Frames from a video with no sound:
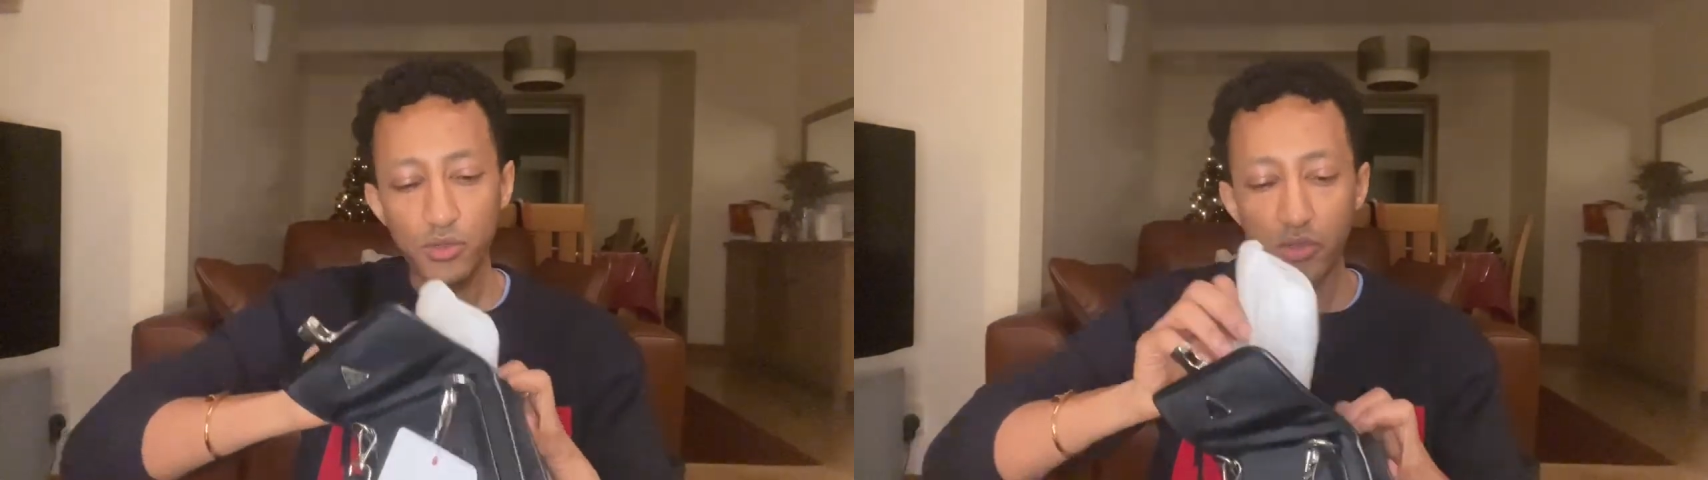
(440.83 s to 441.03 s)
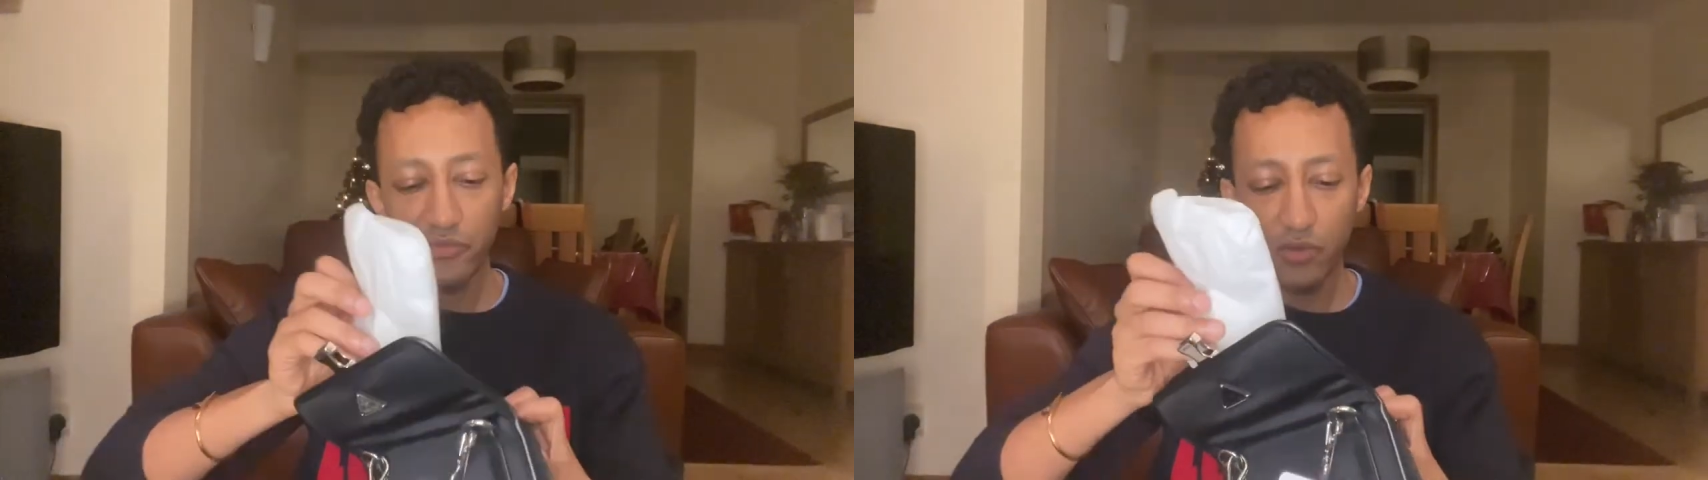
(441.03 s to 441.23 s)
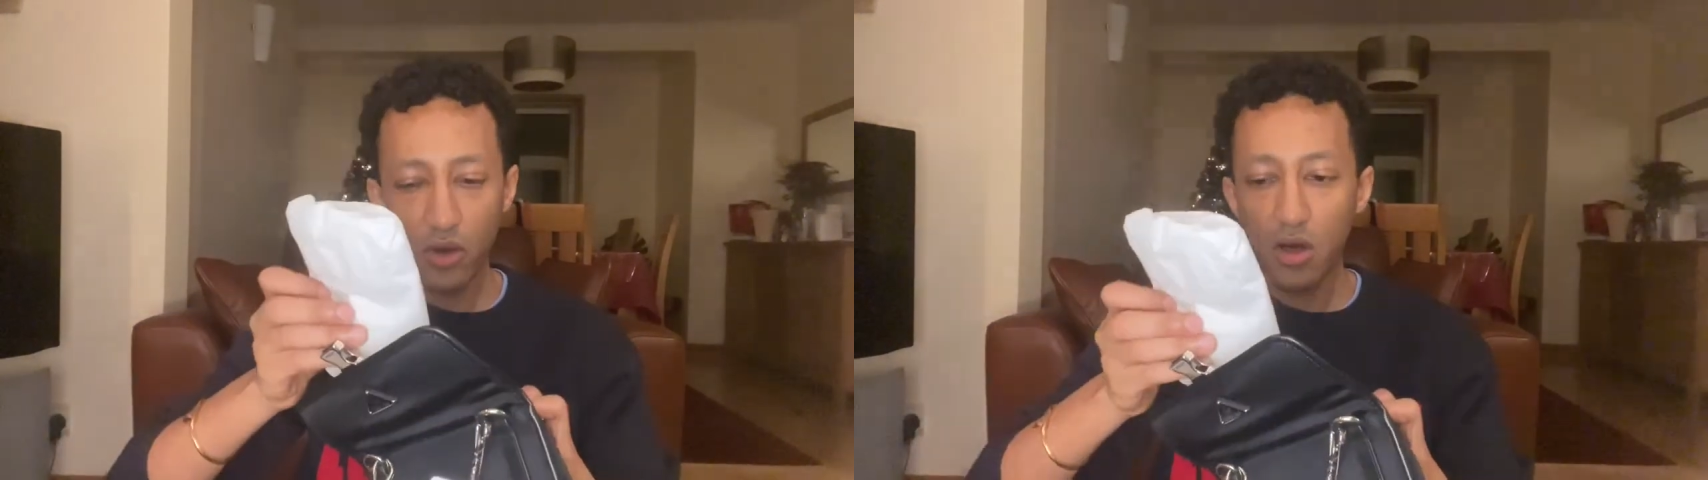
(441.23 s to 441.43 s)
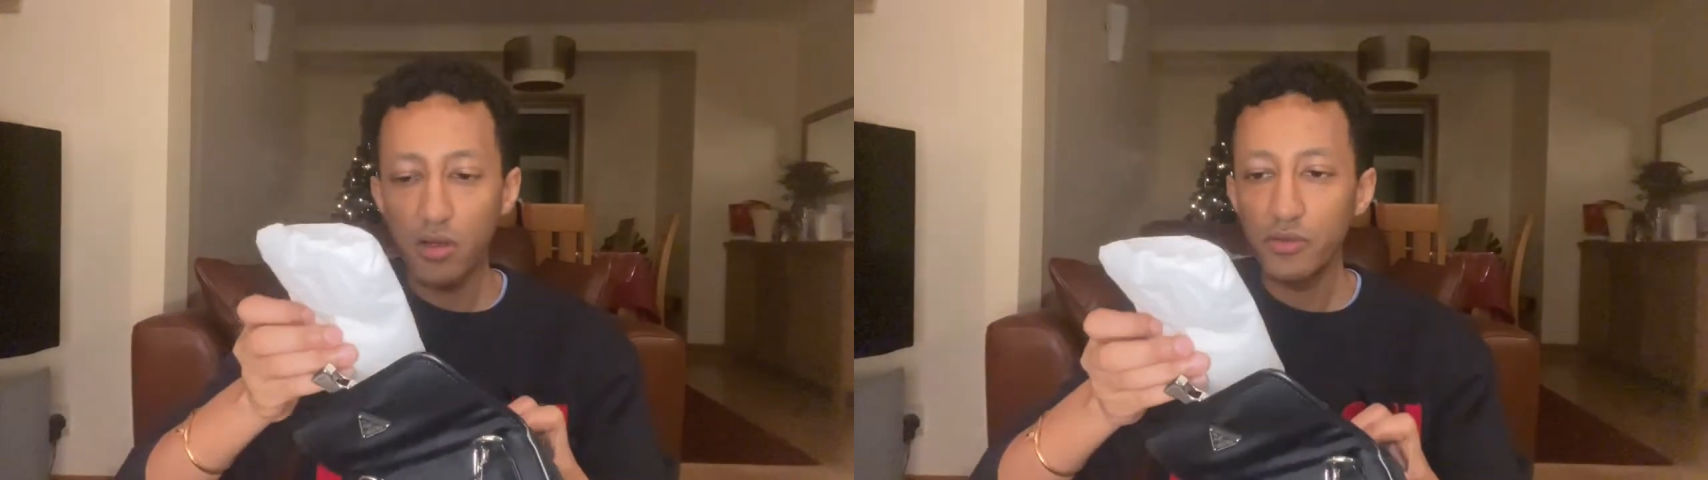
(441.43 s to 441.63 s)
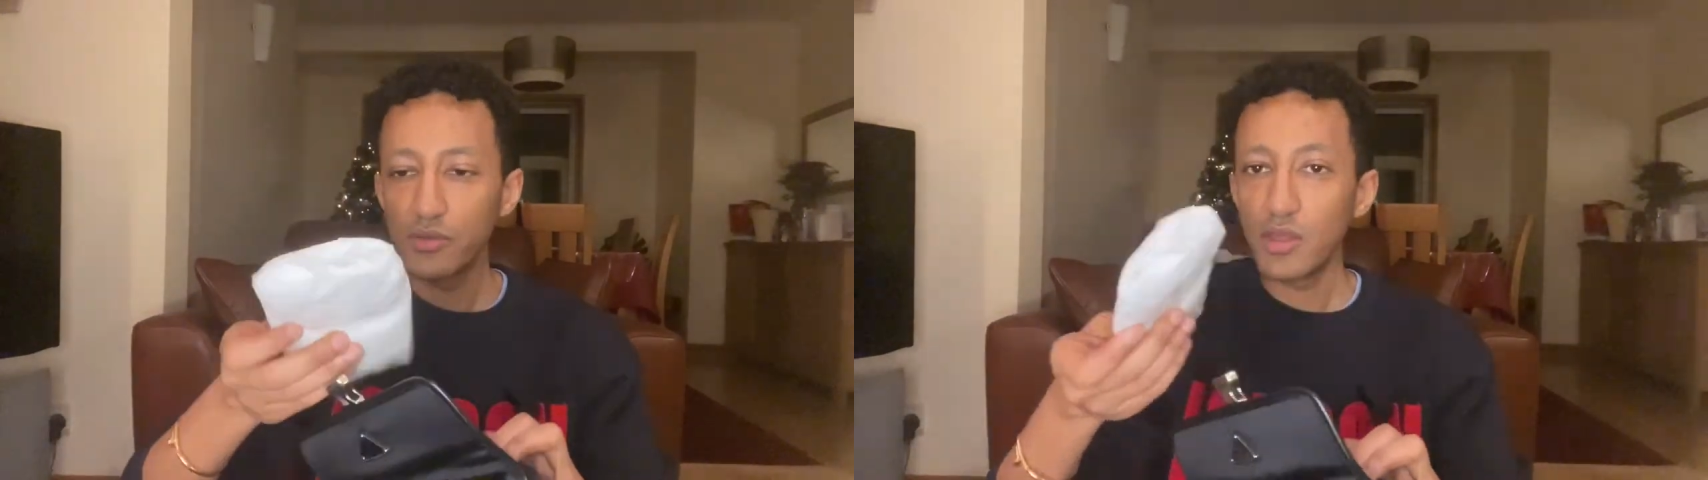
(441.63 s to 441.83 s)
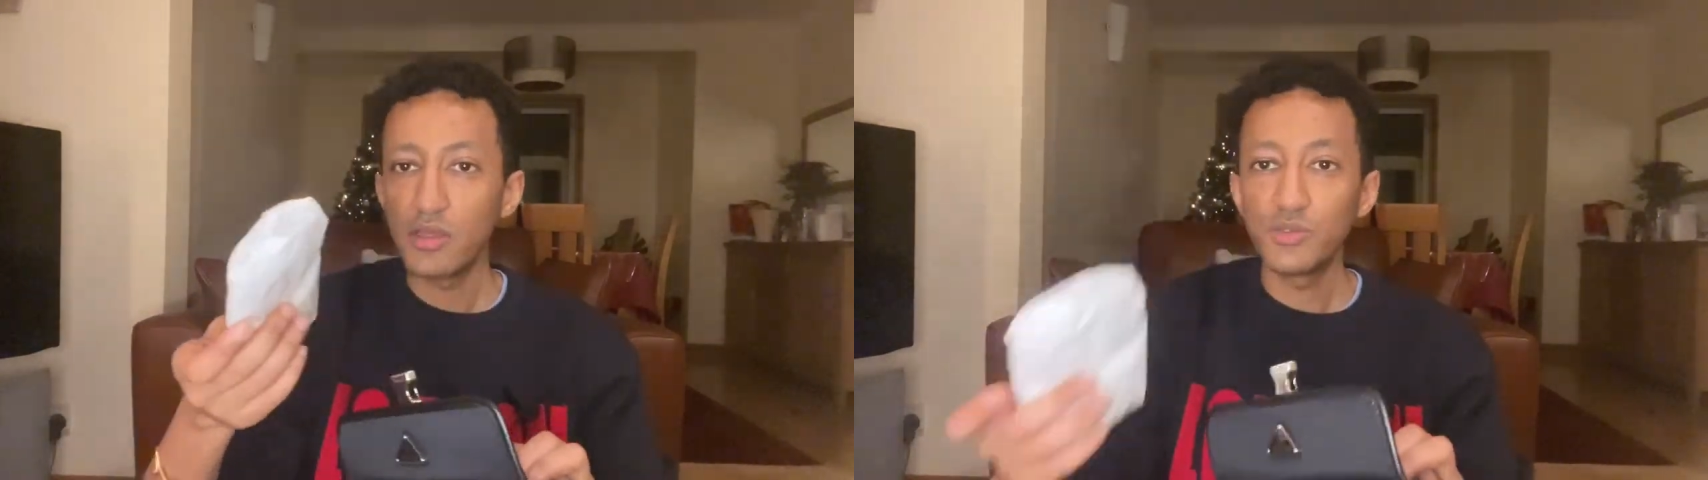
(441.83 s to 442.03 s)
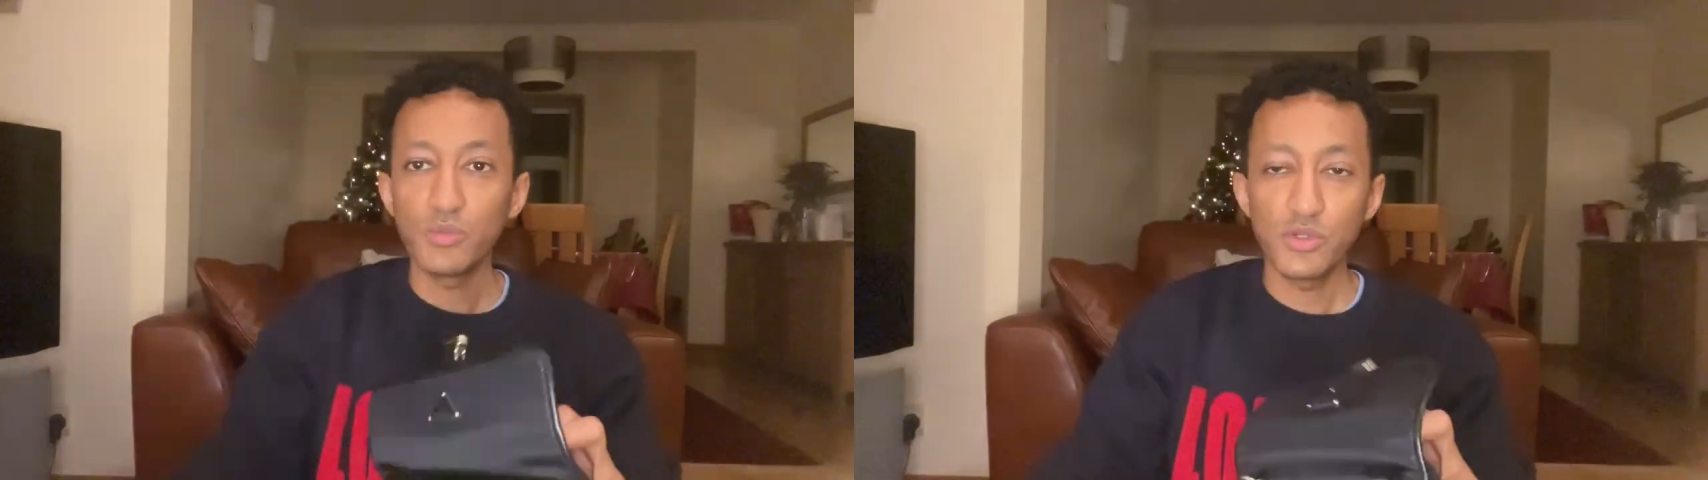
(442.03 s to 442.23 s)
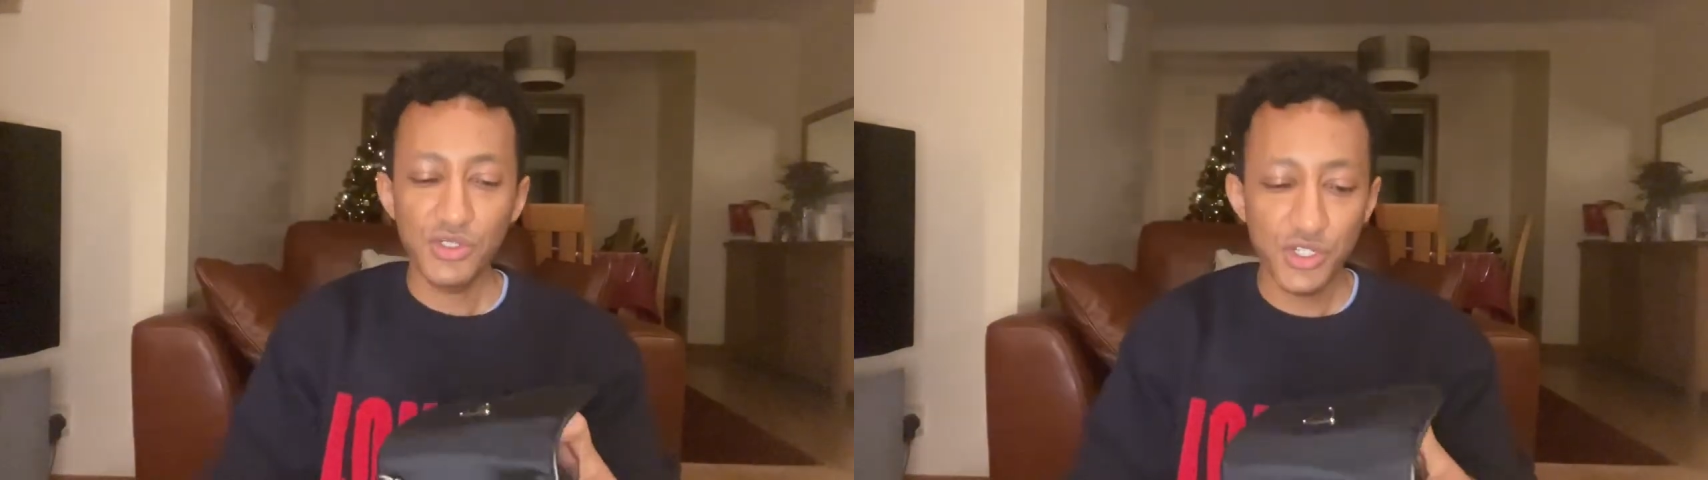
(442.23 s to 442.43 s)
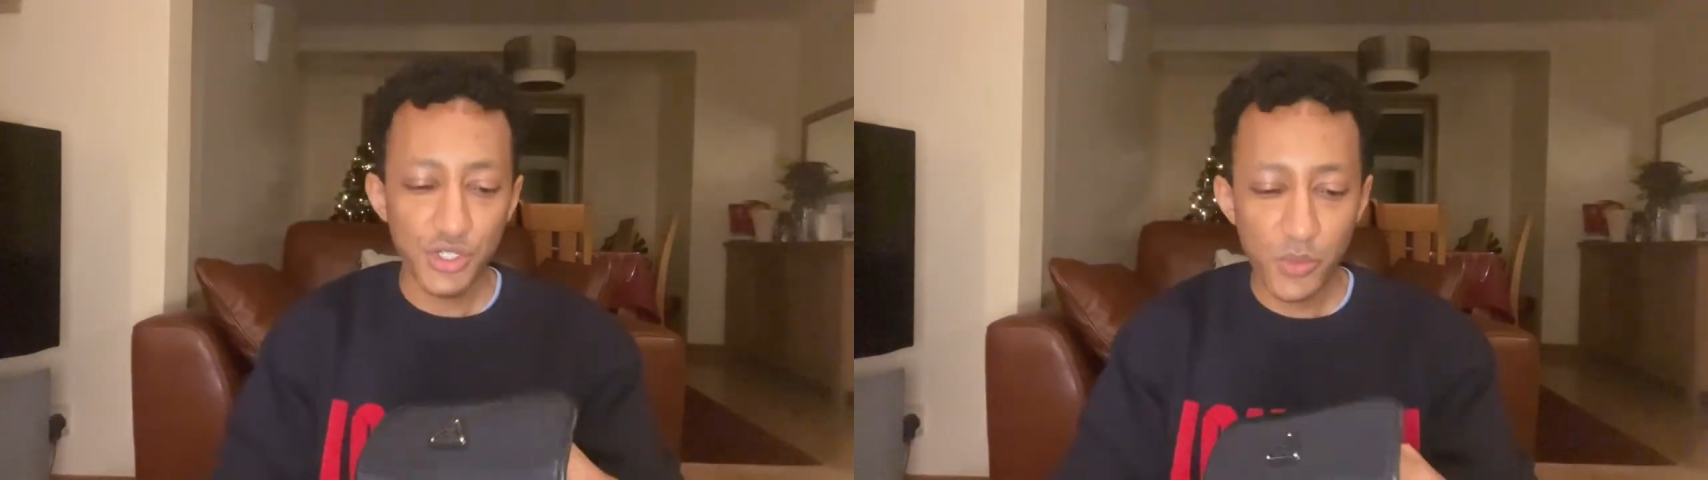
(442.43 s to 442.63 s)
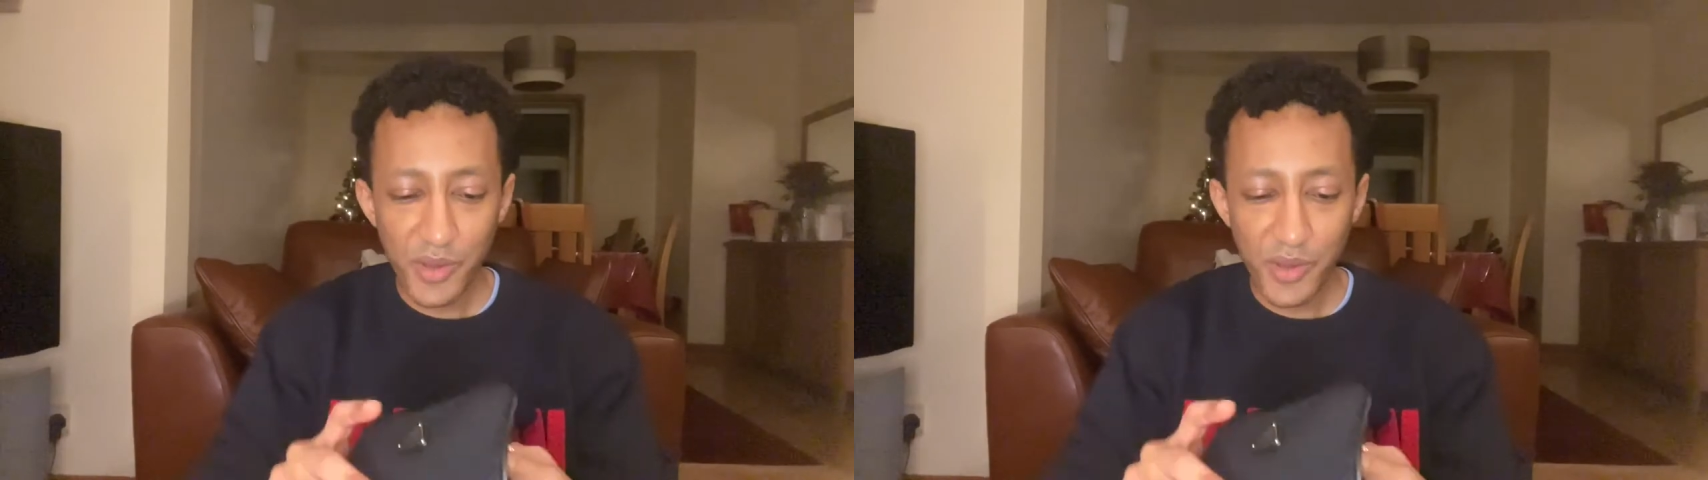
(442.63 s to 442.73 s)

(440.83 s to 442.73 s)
you've got more tissue